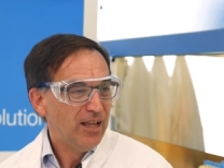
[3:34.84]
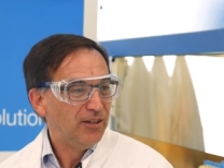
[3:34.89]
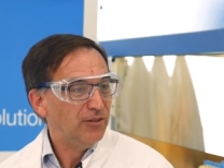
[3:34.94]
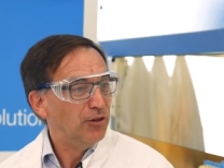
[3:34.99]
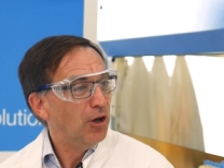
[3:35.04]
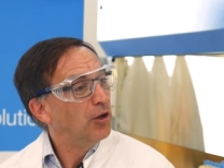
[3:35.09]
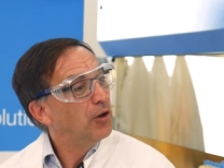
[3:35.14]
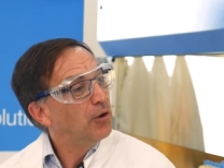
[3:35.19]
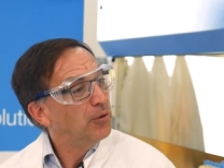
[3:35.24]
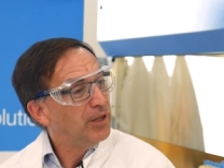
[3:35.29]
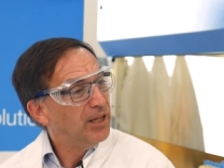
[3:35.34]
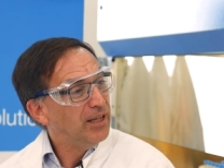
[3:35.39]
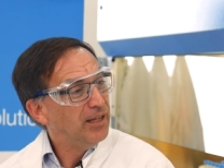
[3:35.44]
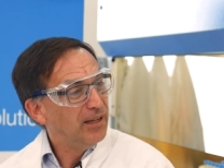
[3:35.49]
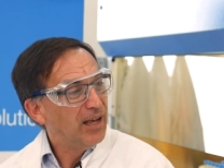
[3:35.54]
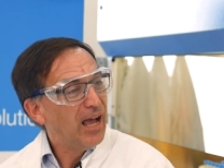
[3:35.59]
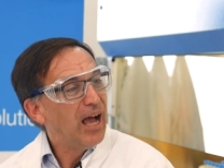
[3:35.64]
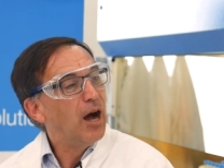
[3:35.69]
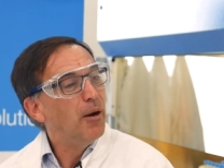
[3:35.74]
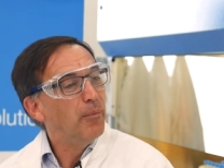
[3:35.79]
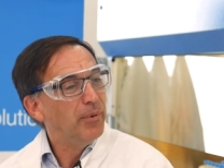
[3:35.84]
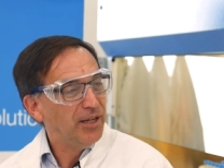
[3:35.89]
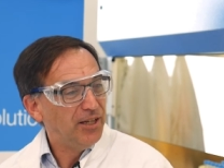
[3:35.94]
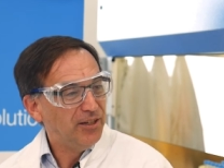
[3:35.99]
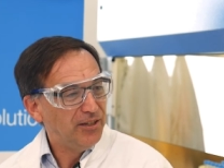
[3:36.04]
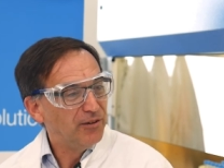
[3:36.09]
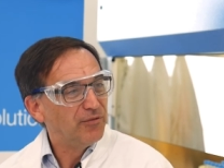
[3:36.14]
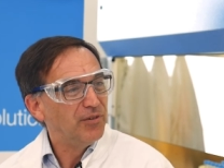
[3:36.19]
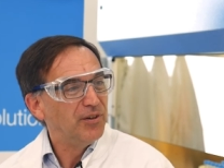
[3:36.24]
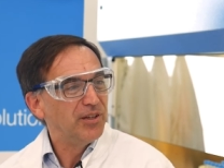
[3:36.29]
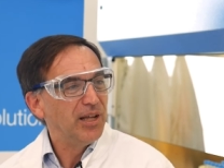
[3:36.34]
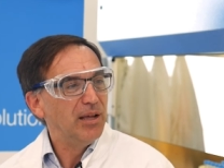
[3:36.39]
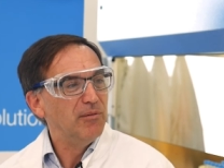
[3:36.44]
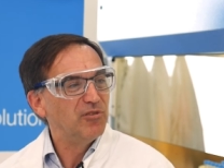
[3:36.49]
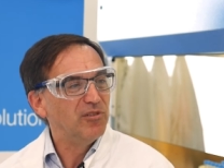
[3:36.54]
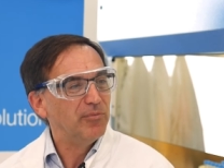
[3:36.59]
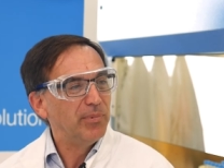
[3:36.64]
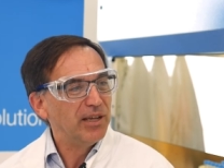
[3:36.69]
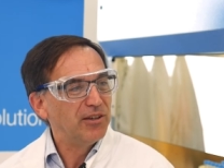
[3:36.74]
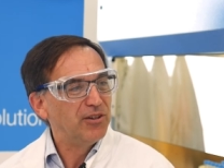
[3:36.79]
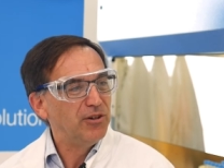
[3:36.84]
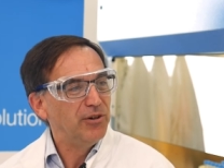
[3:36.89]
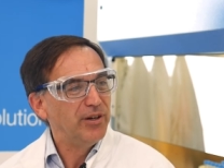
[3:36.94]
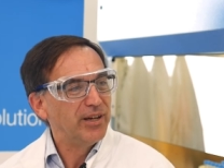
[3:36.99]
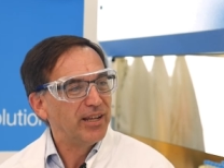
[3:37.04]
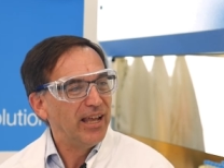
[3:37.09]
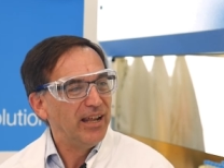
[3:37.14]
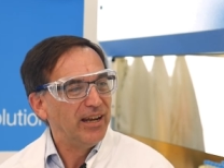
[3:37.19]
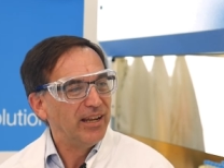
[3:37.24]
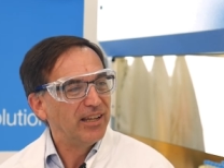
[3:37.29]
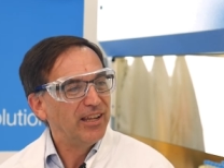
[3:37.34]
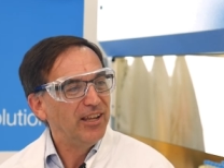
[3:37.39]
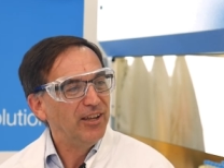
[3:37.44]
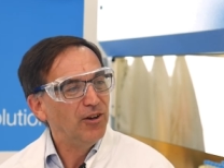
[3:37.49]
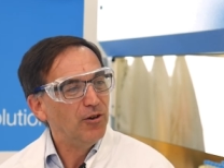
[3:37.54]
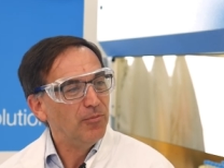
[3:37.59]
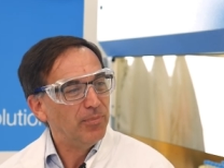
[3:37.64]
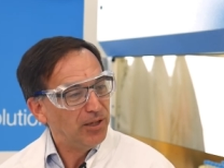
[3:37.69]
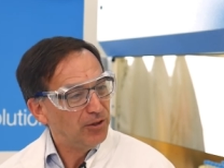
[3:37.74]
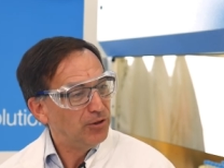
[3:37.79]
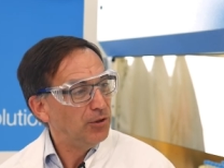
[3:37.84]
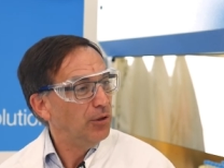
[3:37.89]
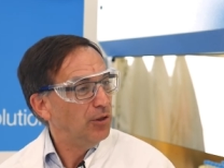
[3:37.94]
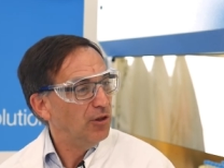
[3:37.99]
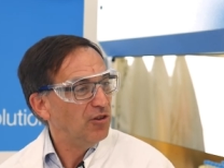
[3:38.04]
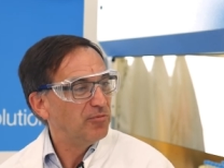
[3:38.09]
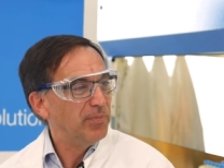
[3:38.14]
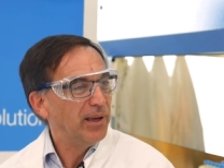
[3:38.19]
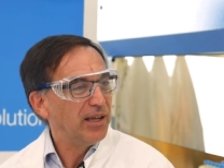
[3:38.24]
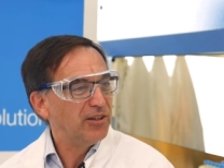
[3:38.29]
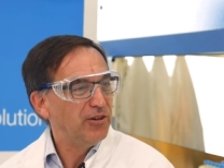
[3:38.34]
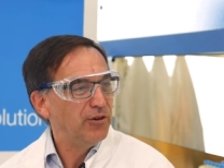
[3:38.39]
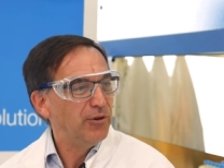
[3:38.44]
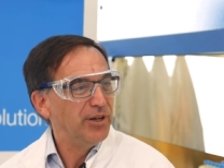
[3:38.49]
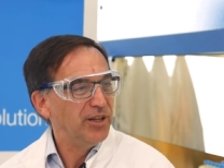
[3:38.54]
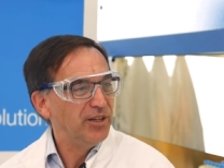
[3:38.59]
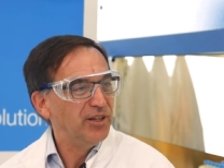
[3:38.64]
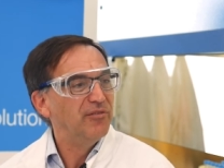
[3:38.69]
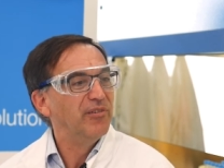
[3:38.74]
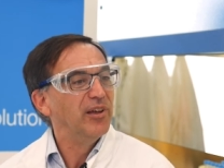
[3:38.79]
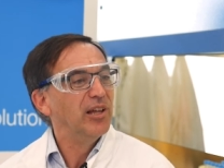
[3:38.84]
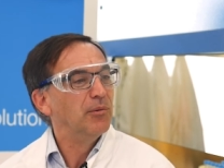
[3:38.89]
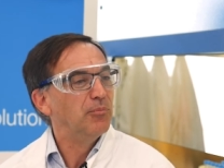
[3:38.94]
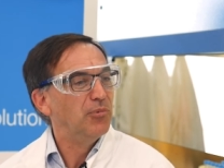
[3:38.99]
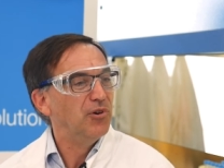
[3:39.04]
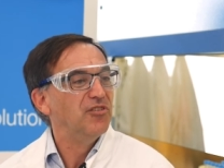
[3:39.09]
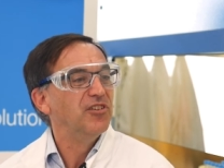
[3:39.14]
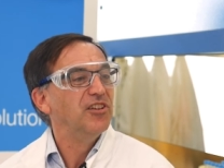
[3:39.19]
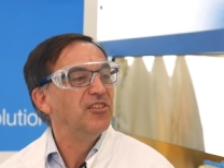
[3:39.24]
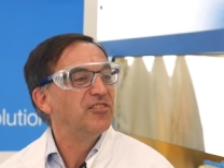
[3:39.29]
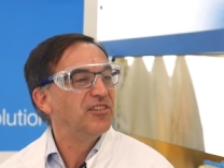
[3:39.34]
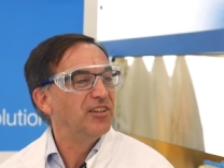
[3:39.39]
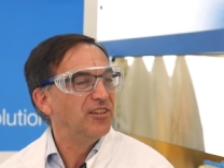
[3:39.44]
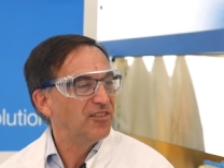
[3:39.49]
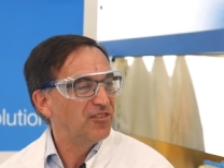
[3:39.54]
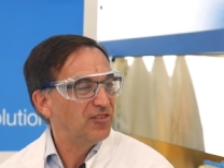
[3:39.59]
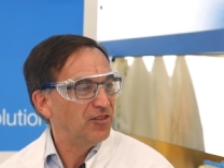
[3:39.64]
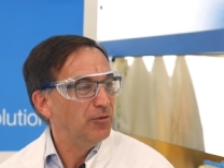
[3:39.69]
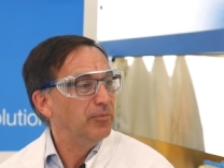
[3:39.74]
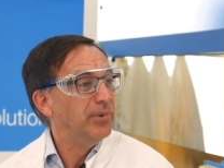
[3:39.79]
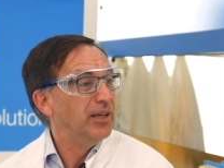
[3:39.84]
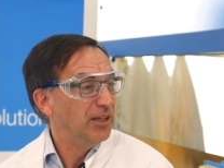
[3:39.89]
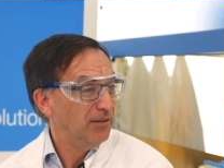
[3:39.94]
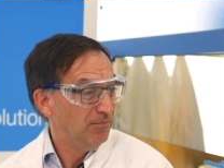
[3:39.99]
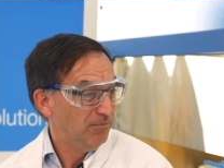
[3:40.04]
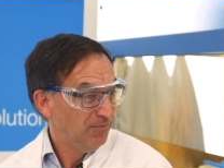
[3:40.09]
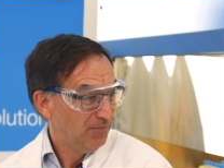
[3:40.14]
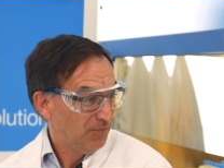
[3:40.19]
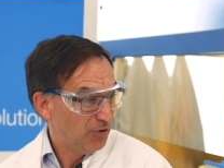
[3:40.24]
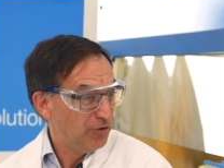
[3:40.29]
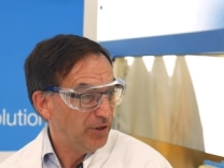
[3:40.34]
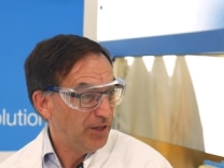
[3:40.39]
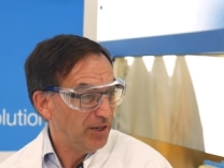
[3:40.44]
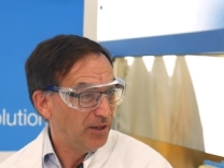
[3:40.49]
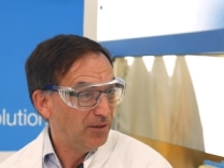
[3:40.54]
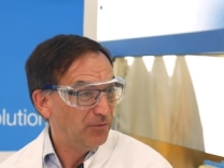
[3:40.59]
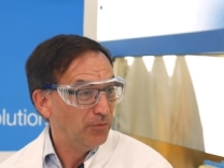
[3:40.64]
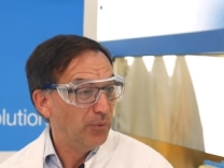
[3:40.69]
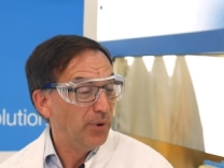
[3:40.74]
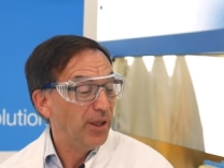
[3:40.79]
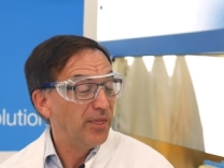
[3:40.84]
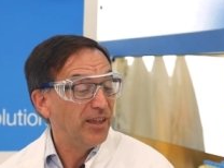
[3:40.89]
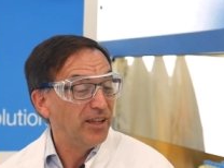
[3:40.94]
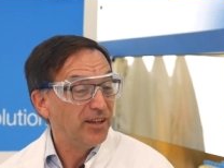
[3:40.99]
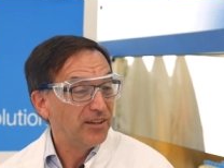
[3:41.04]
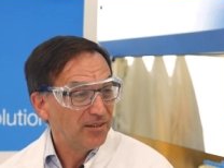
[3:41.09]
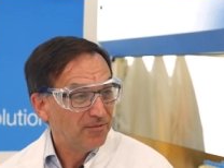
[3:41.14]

not only how many different types of bacteria can it kill, but do those bacteria develop resistance to being treated with it?